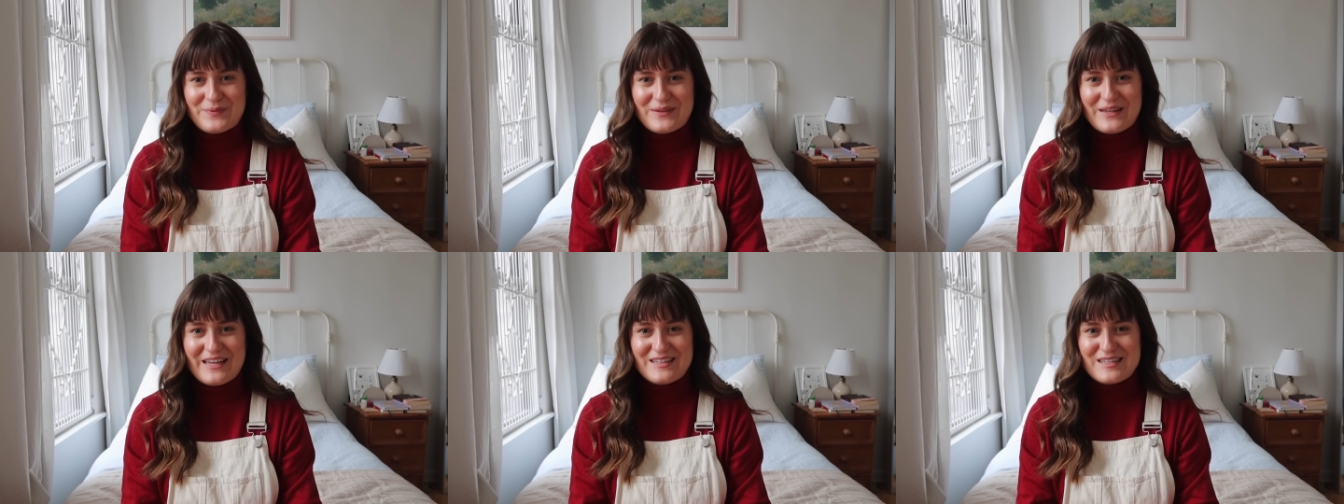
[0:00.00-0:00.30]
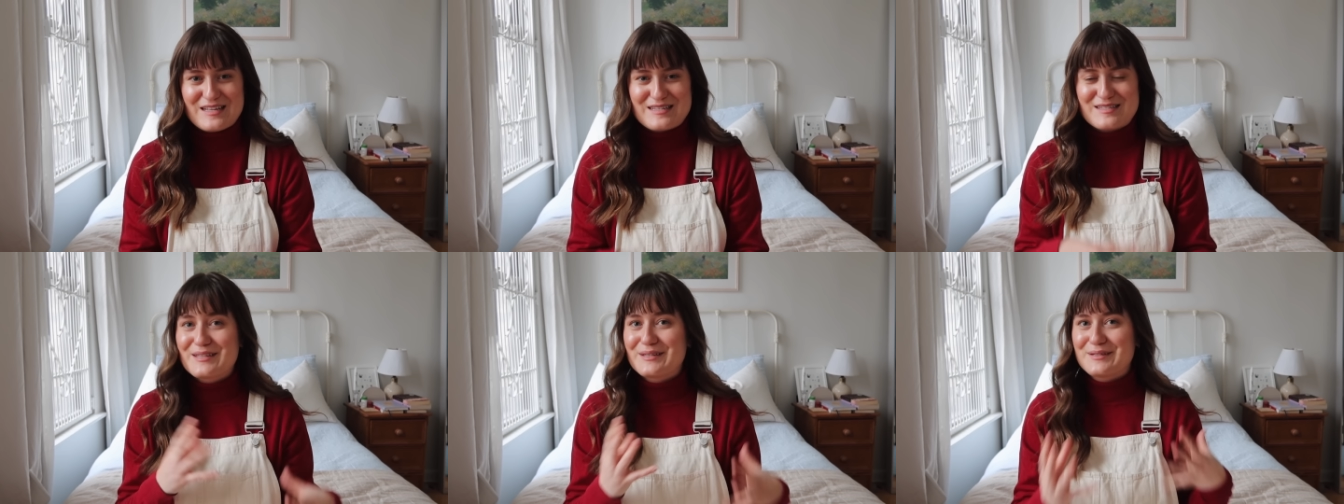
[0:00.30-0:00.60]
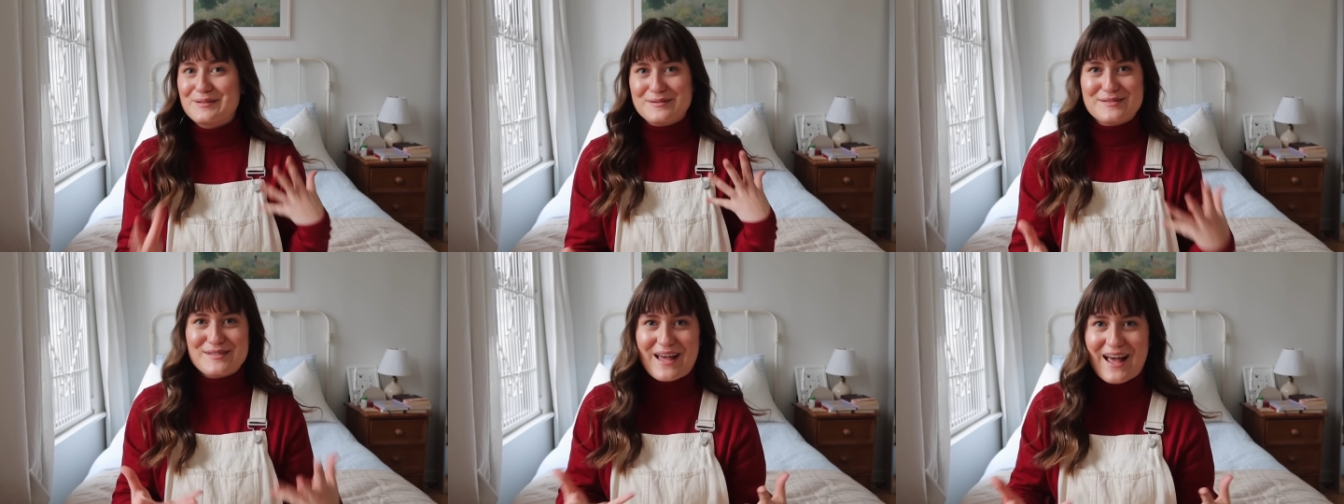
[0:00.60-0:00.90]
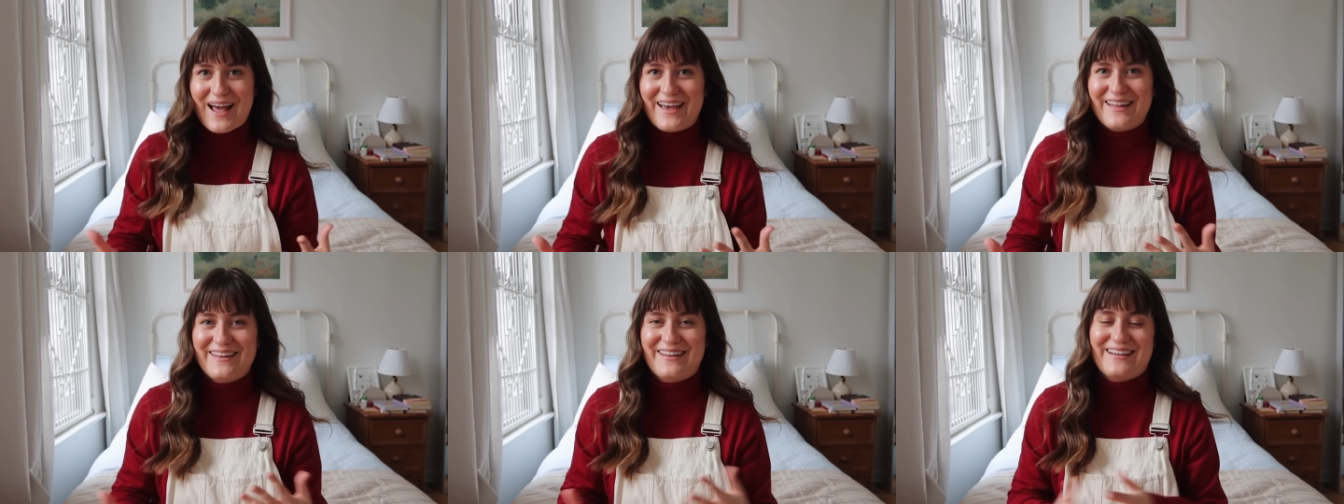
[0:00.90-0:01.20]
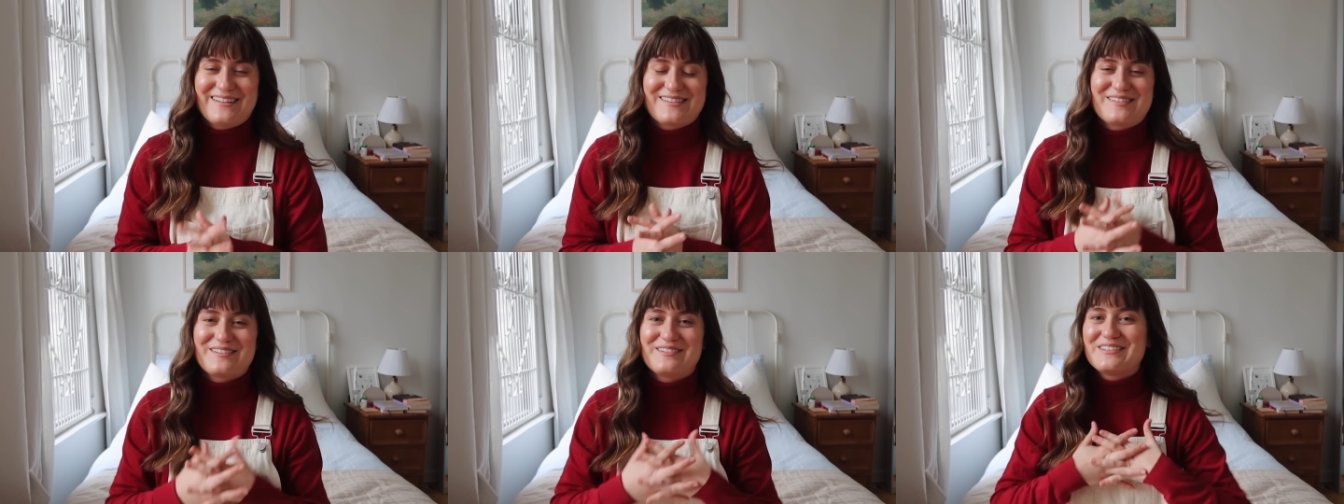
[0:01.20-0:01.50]
it, it's a little sad
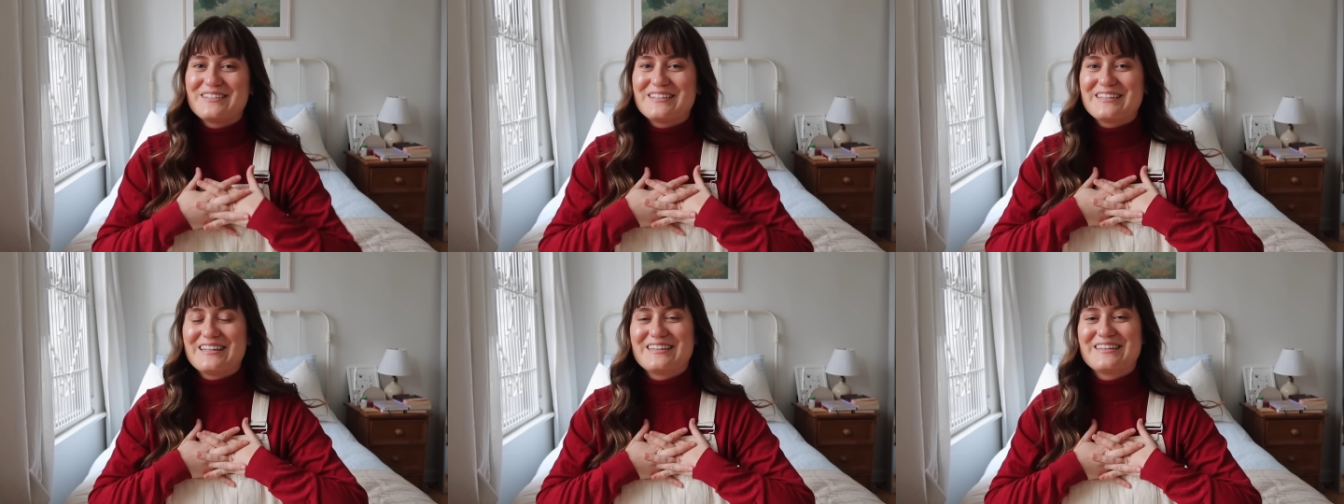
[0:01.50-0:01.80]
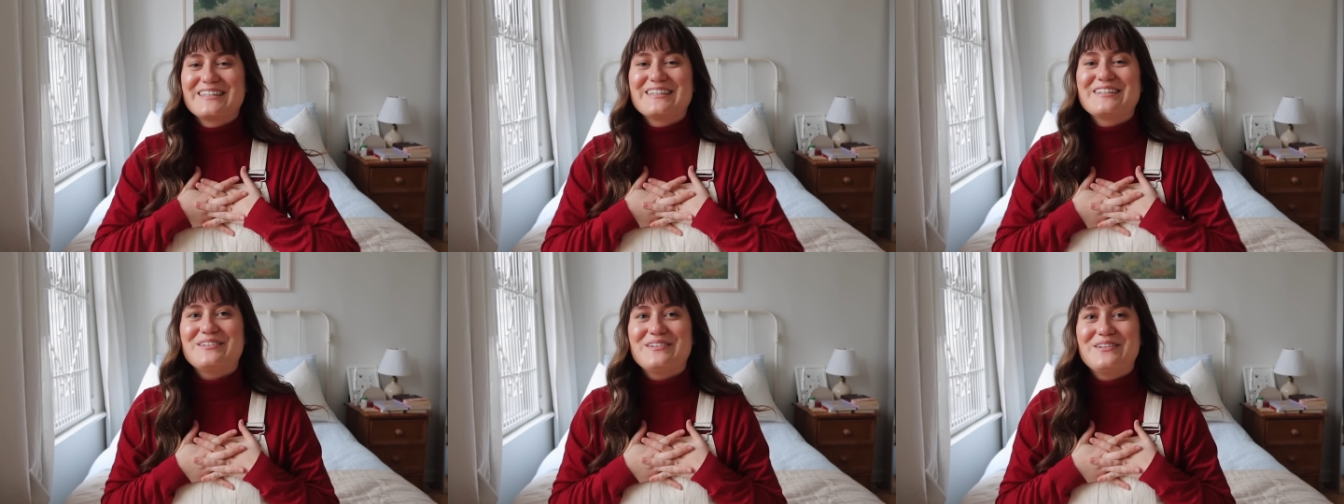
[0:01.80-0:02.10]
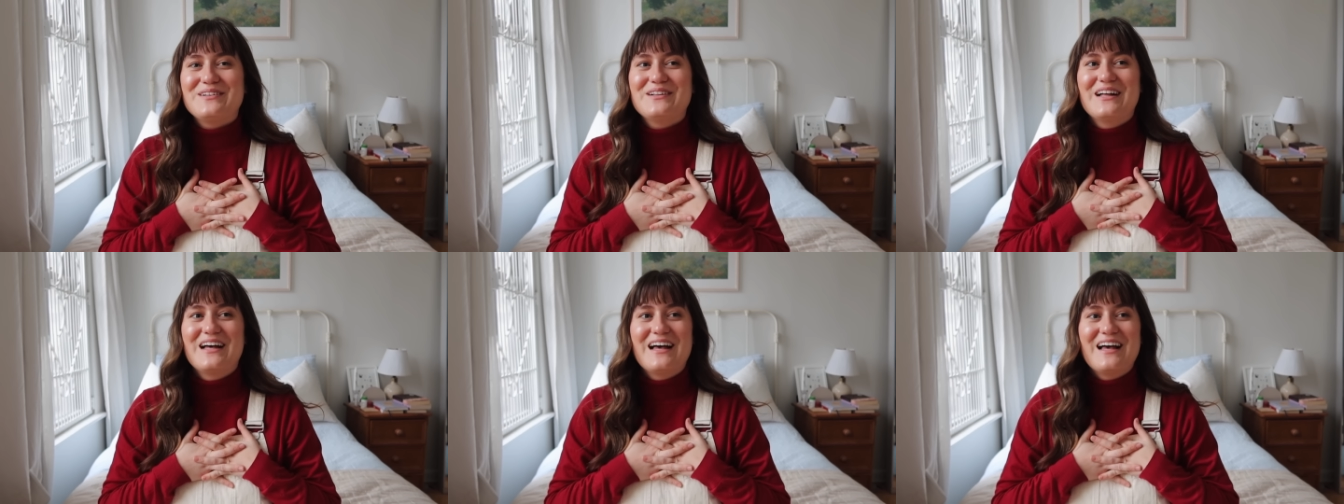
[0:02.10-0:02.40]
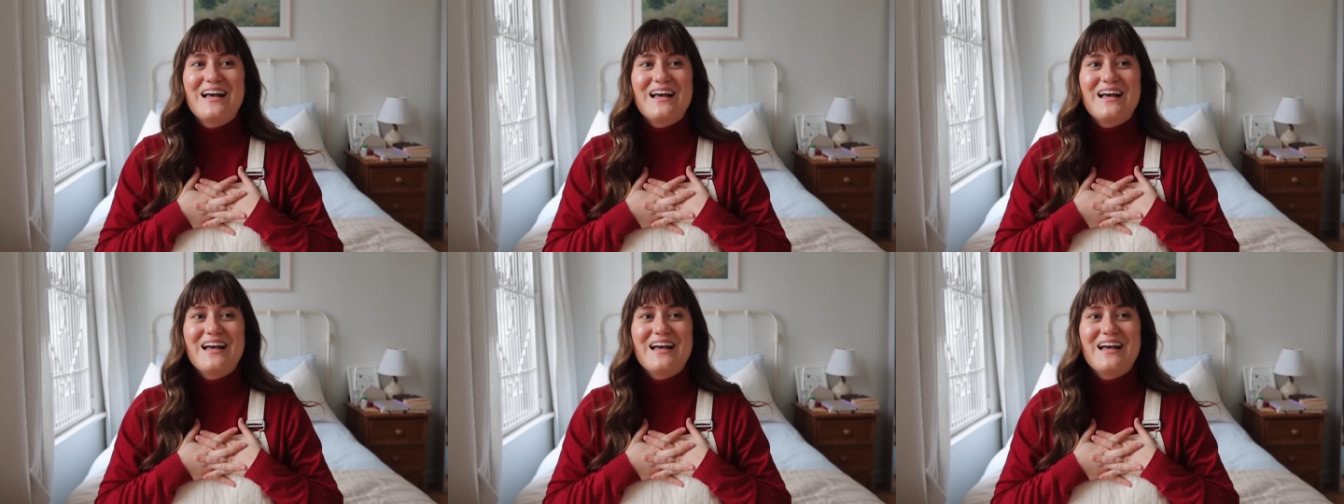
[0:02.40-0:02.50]
like it's a, a little